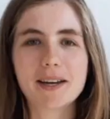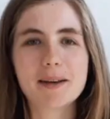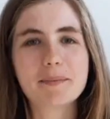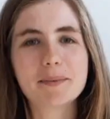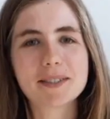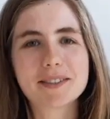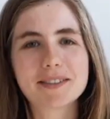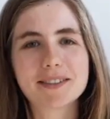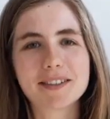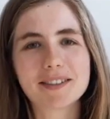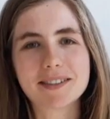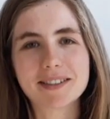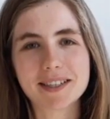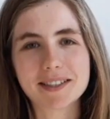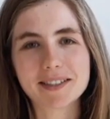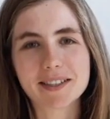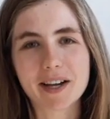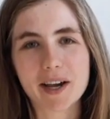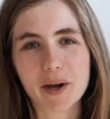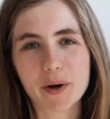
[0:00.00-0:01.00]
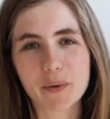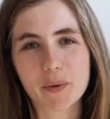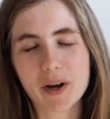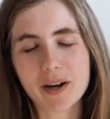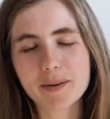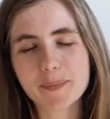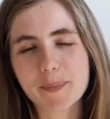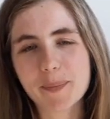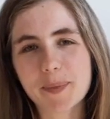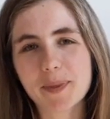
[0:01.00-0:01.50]
My name is
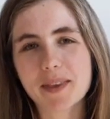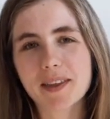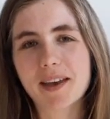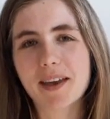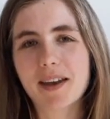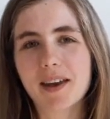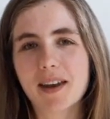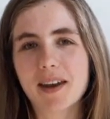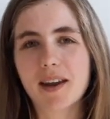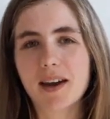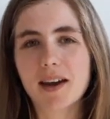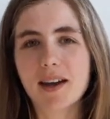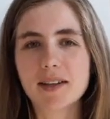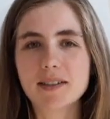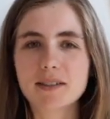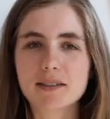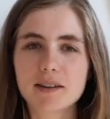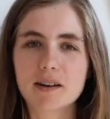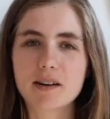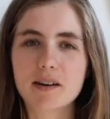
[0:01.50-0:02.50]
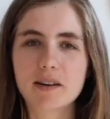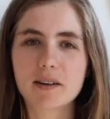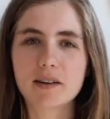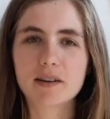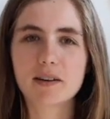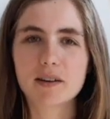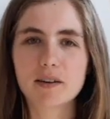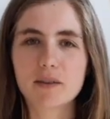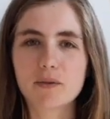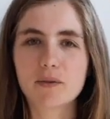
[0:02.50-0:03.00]
Tessa and I
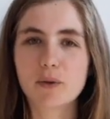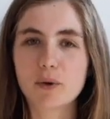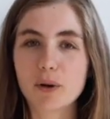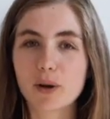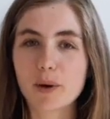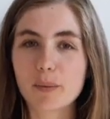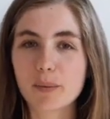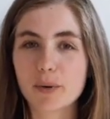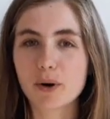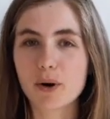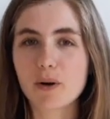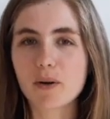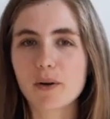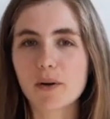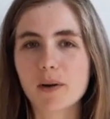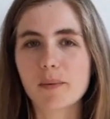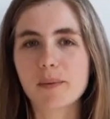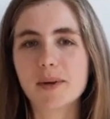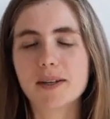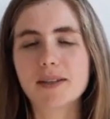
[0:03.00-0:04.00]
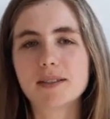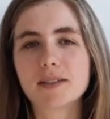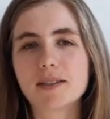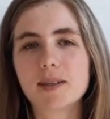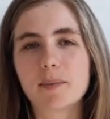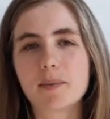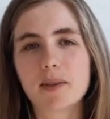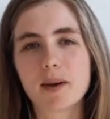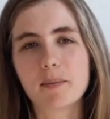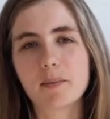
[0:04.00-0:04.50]
started the food law program in
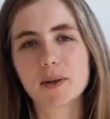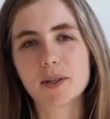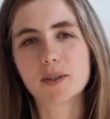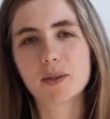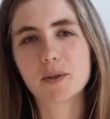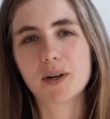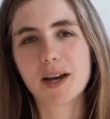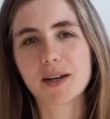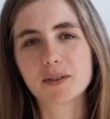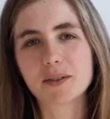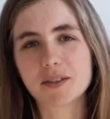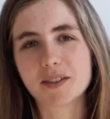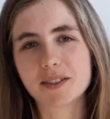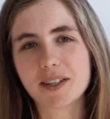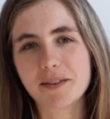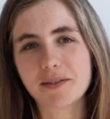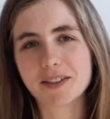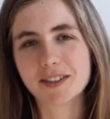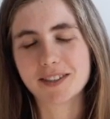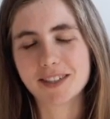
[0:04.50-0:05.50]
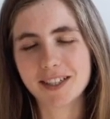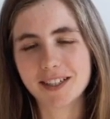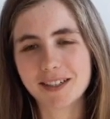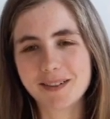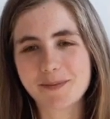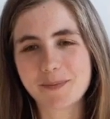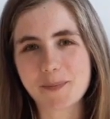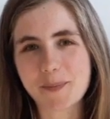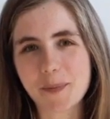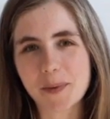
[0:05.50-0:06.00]
September
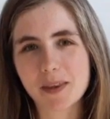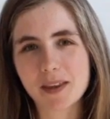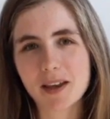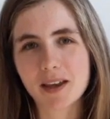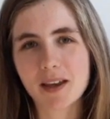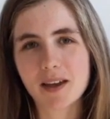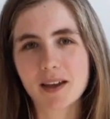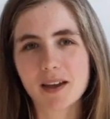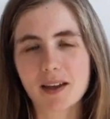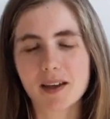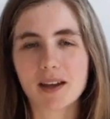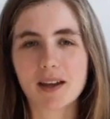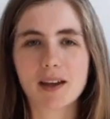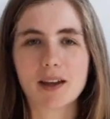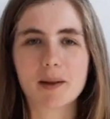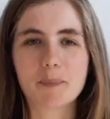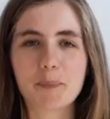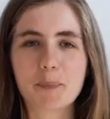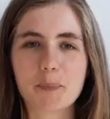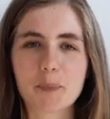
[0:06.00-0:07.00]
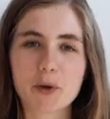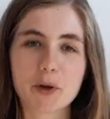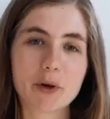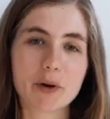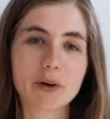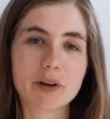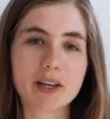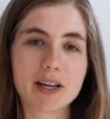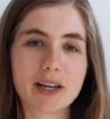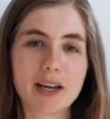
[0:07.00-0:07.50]
2017.
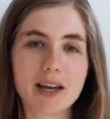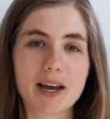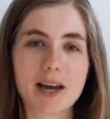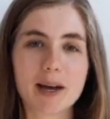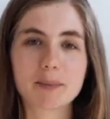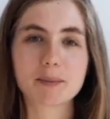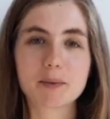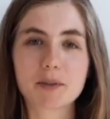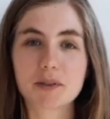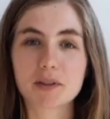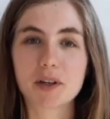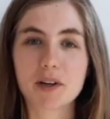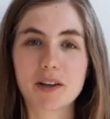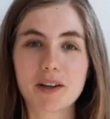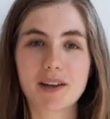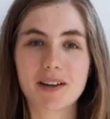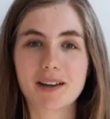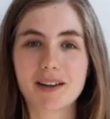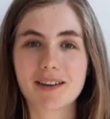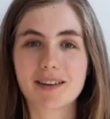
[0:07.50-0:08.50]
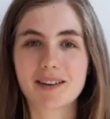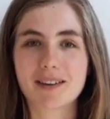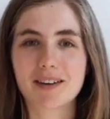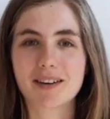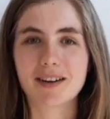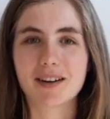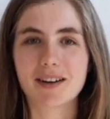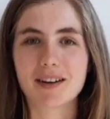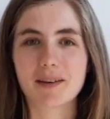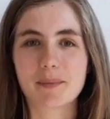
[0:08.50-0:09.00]
Currently I'm studying,
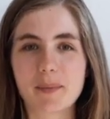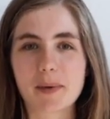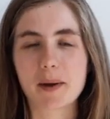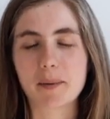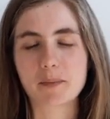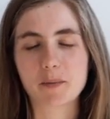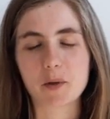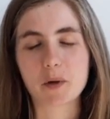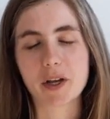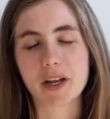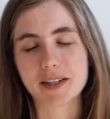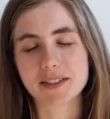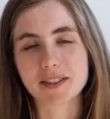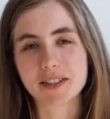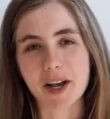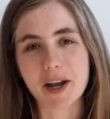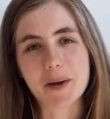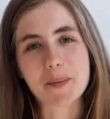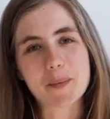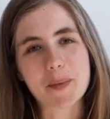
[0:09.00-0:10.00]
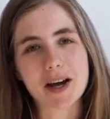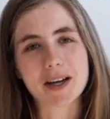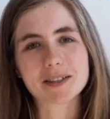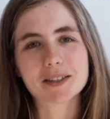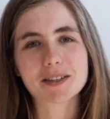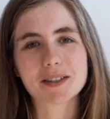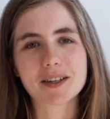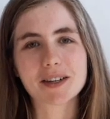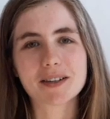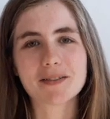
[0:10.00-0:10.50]
I'm doing a second
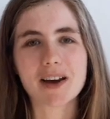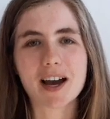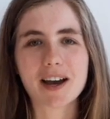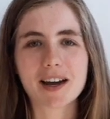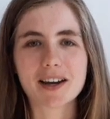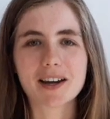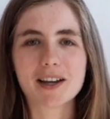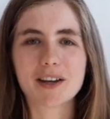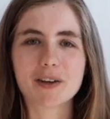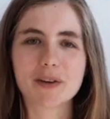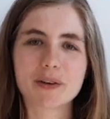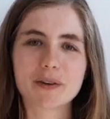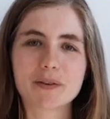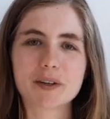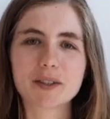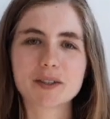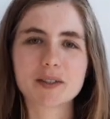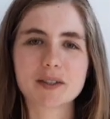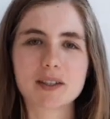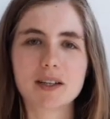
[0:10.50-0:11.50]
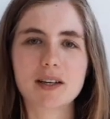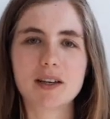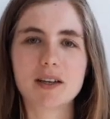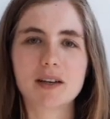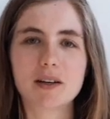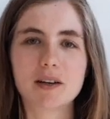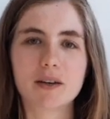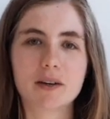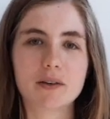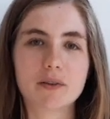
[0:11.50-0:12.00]
master at Wageningen University
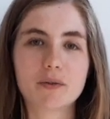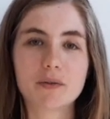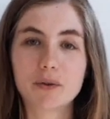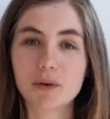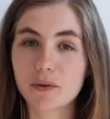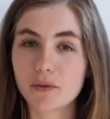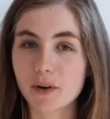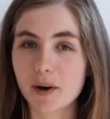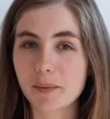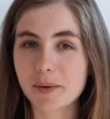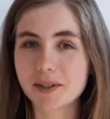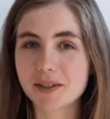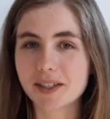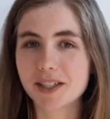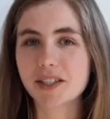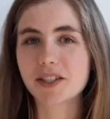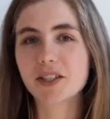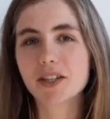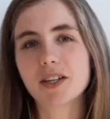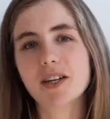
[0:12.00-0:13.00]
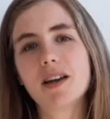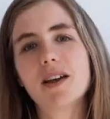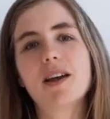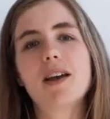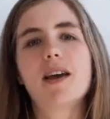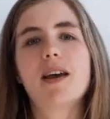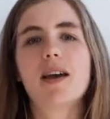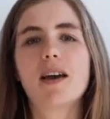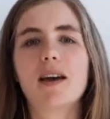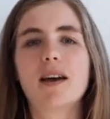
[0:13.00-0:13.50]
in food
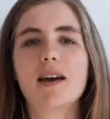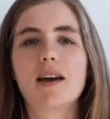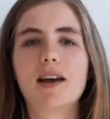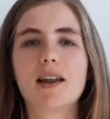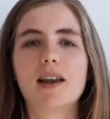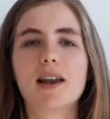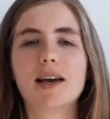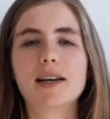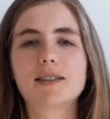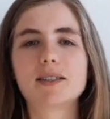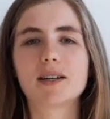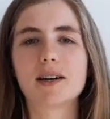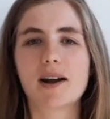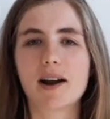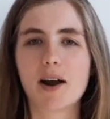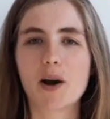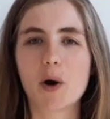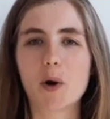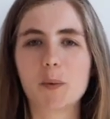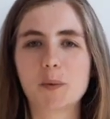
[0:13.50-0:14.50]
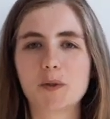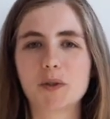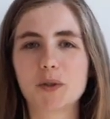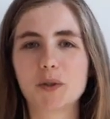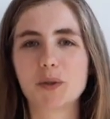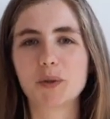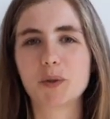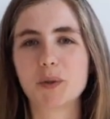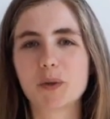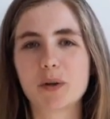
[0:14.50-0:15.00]
fermentation, and later I hope
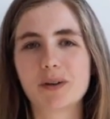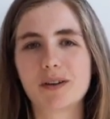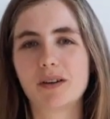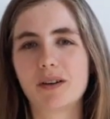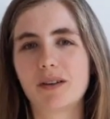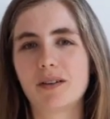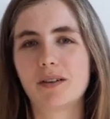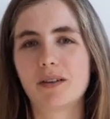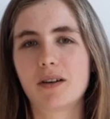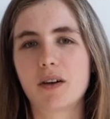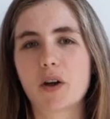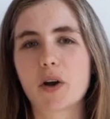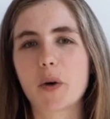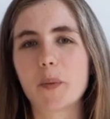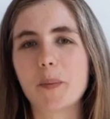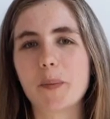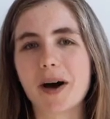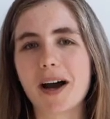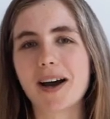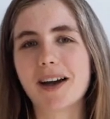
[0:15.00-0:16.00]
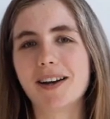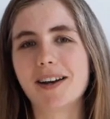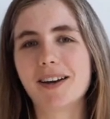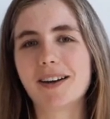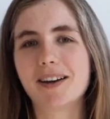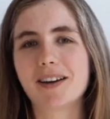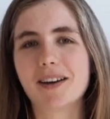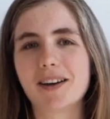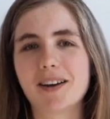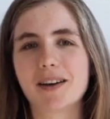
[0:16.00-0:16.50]
to
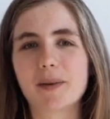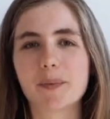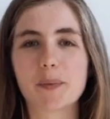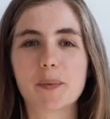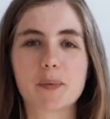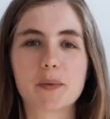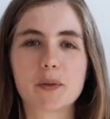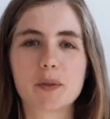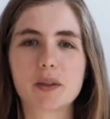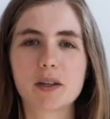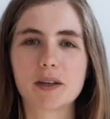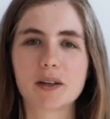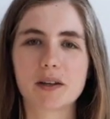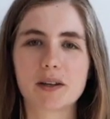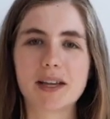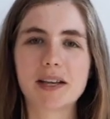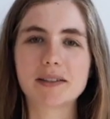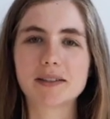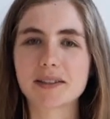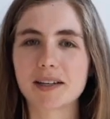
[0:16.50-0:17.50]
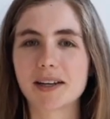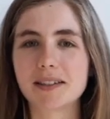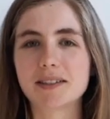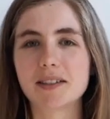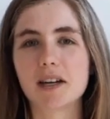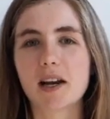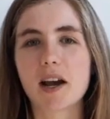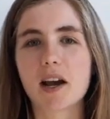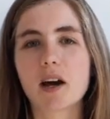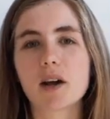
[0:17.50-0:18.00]
combine the insights
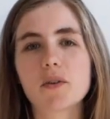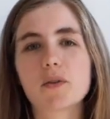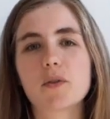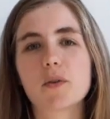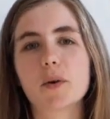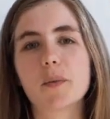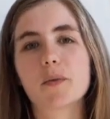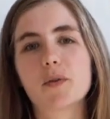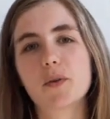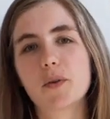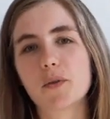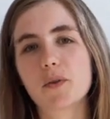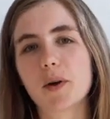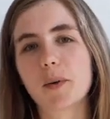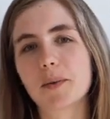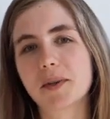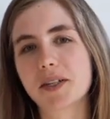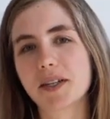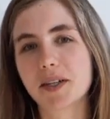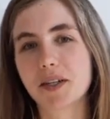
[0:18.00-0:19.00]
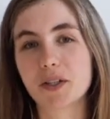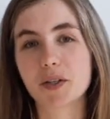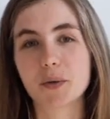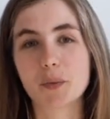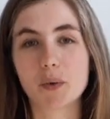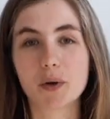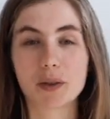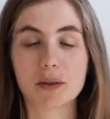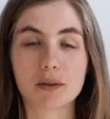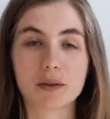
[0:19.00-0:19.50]
that I got from food
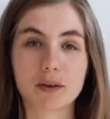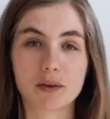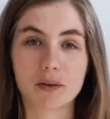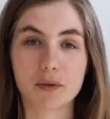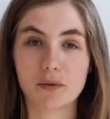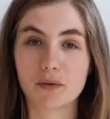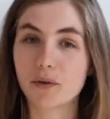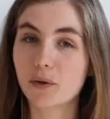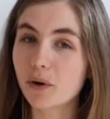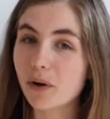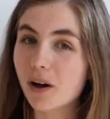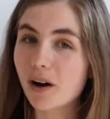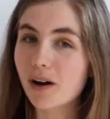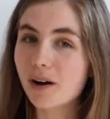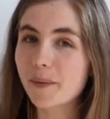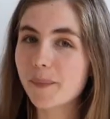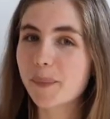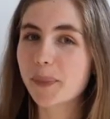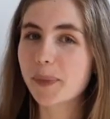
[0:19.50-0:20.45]
fermentation with food law.